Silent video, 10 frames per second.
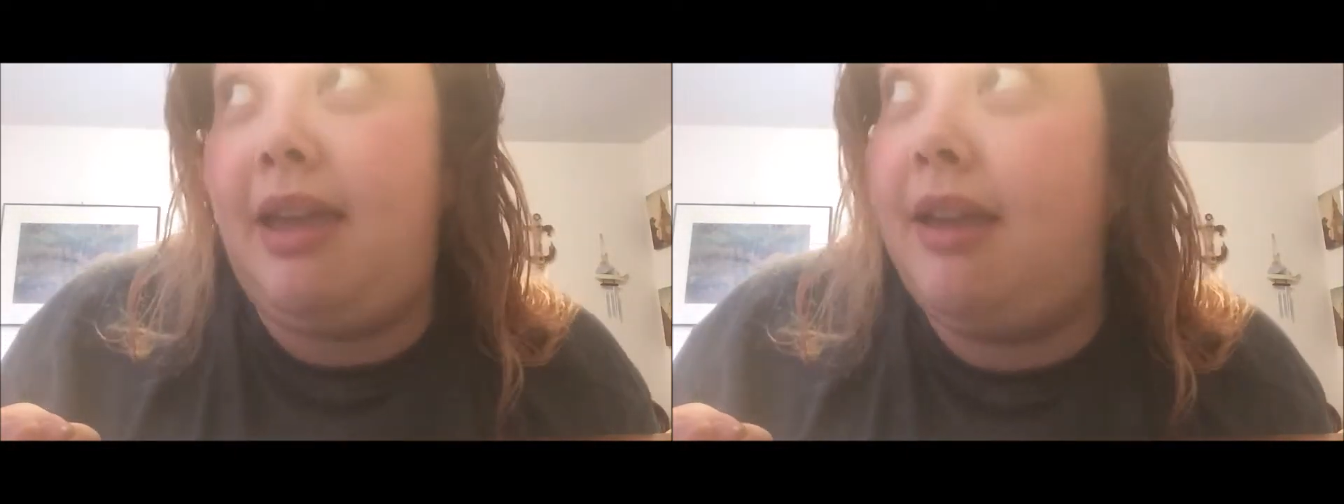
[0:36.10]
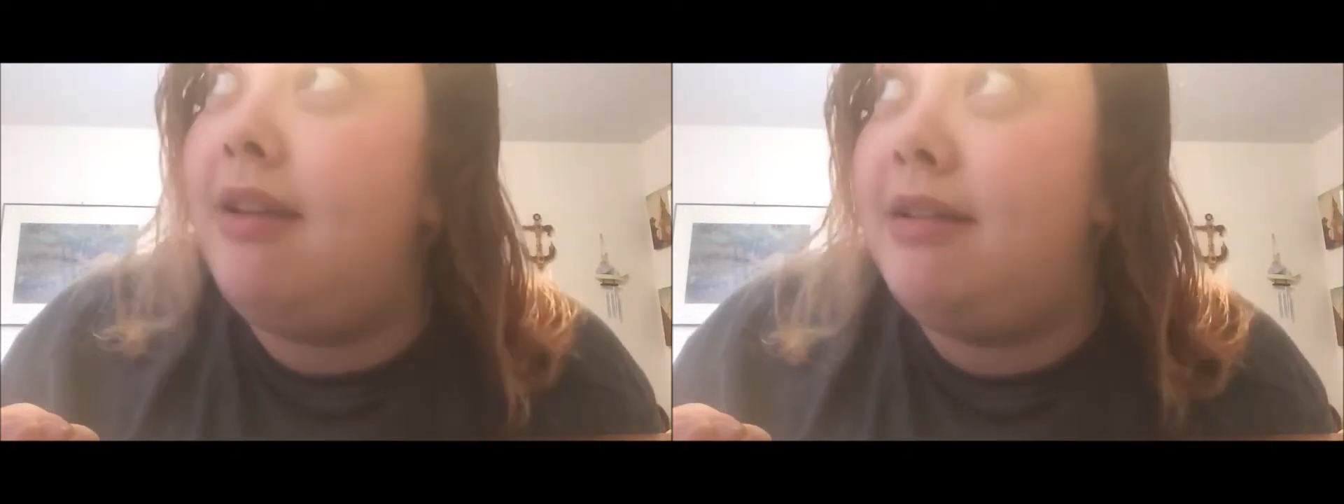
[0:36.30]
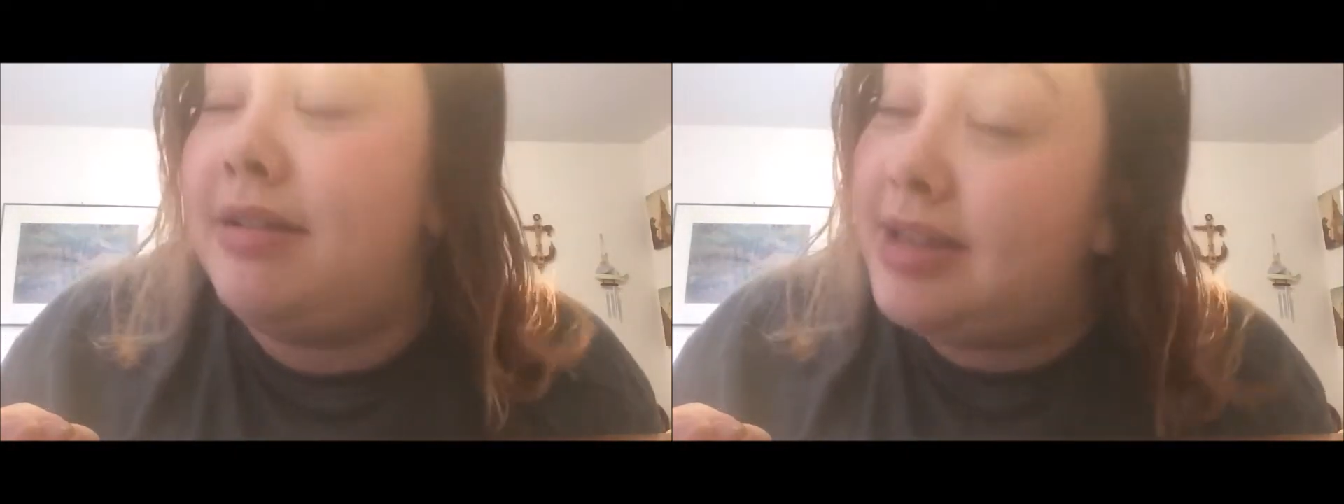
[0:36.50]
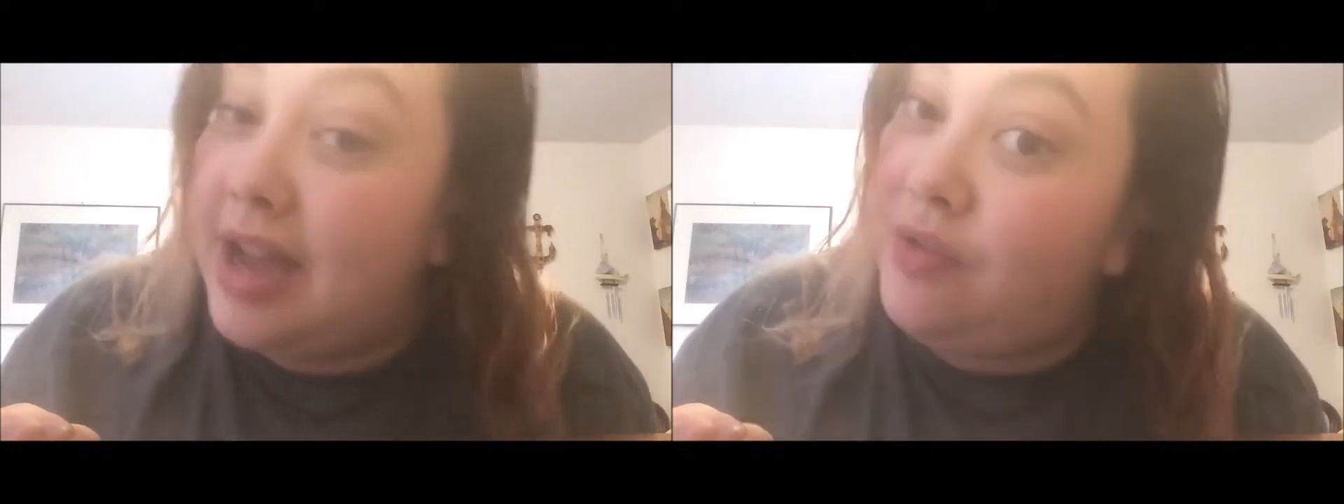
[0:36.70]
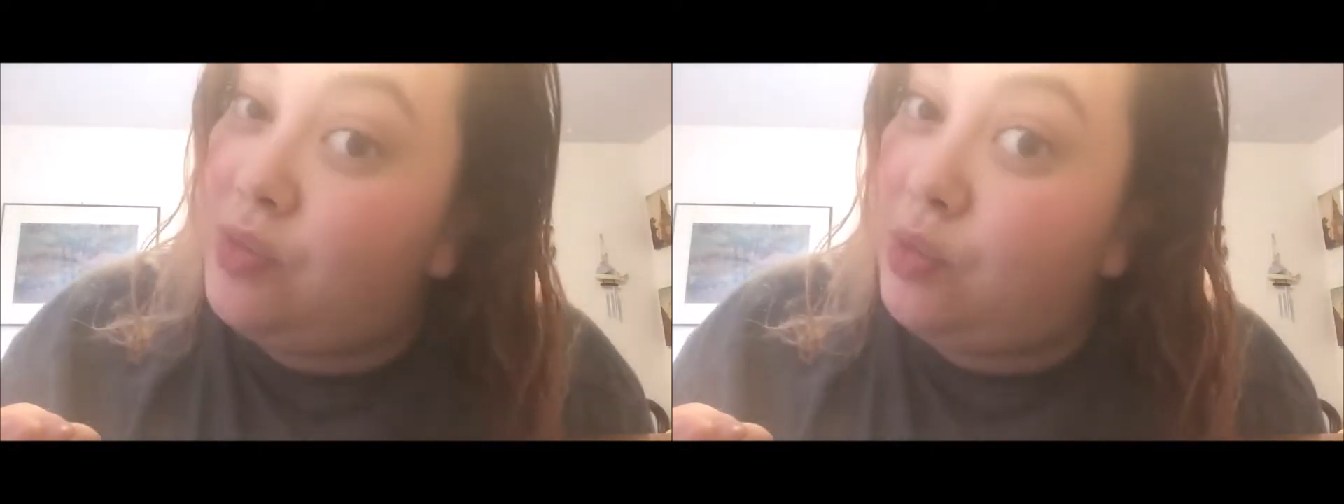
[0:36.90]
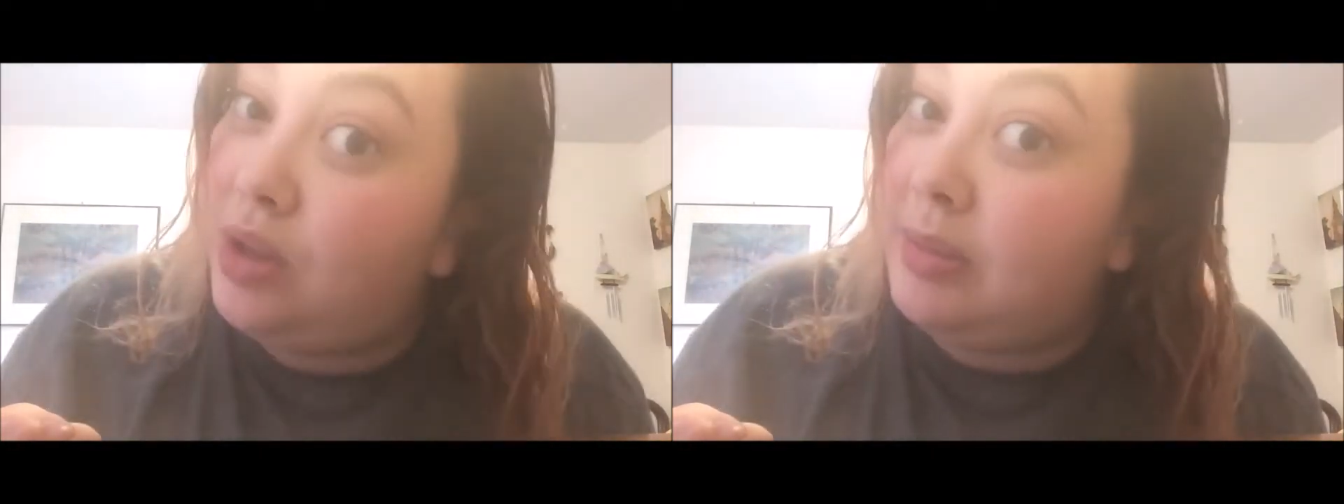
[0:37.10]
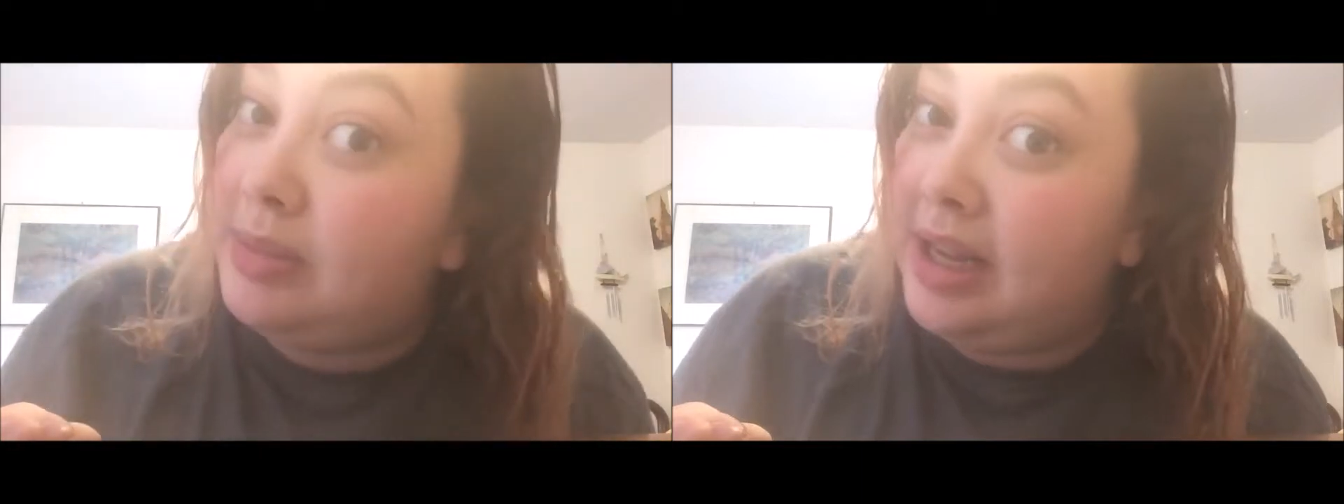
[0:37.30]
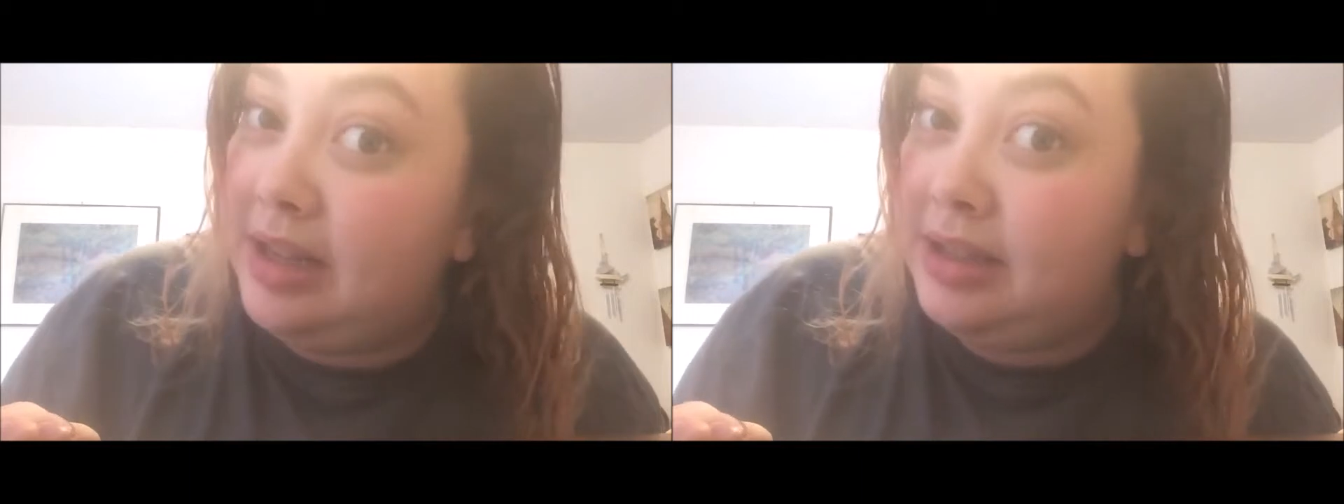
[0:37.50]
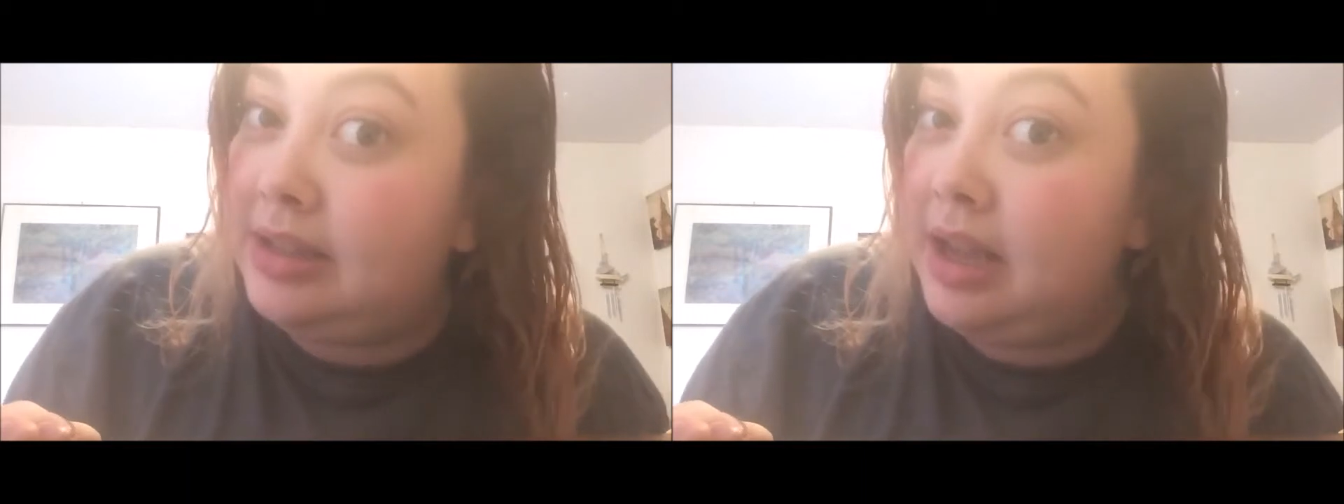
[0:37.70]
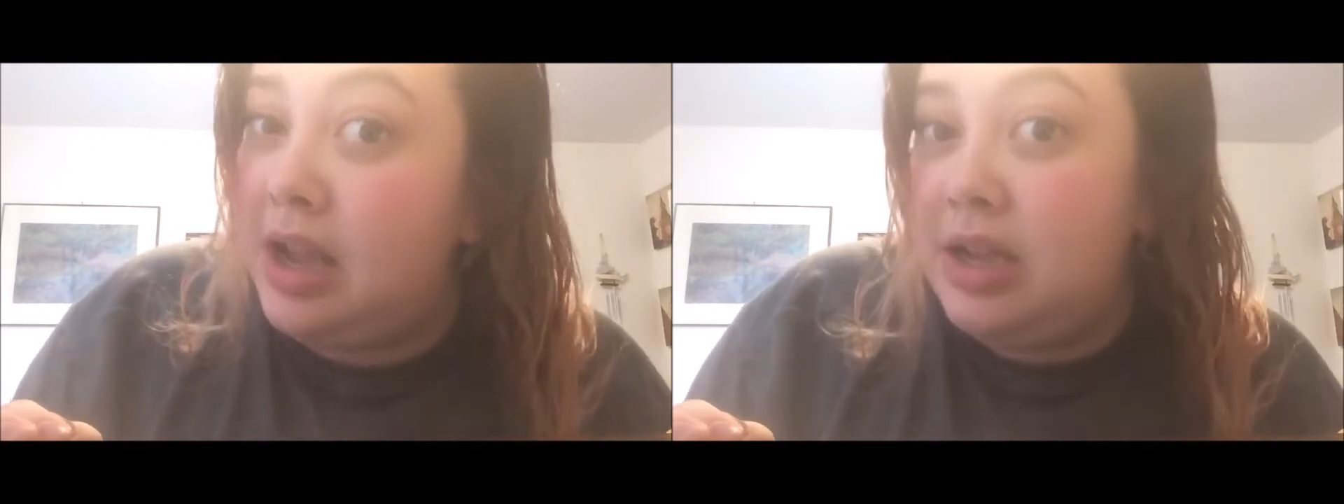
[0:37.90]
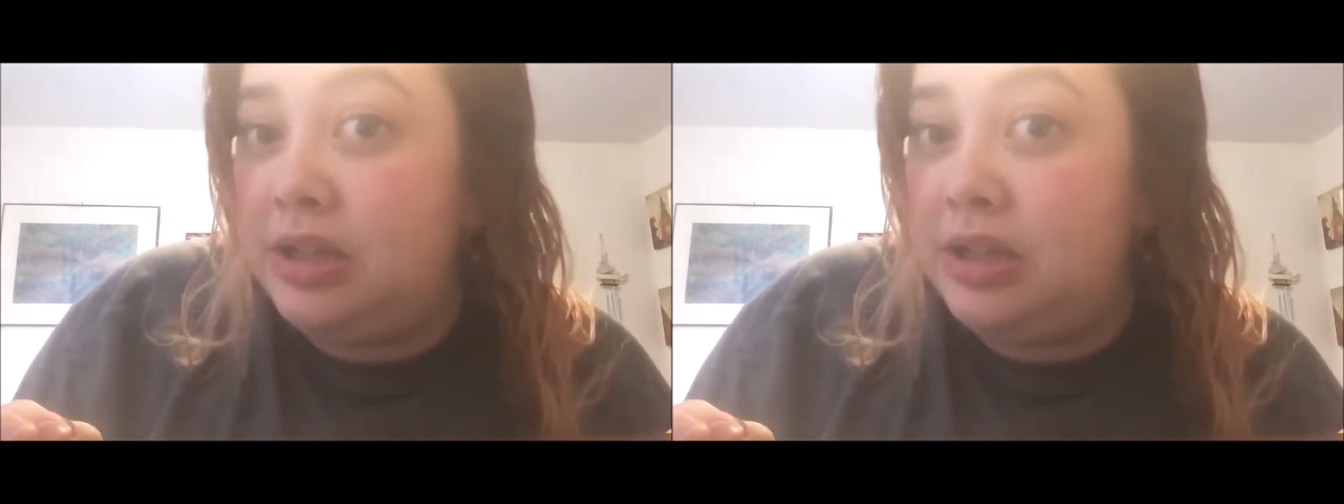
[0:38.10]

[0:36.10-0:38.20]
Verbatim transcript: and haven't worn them since.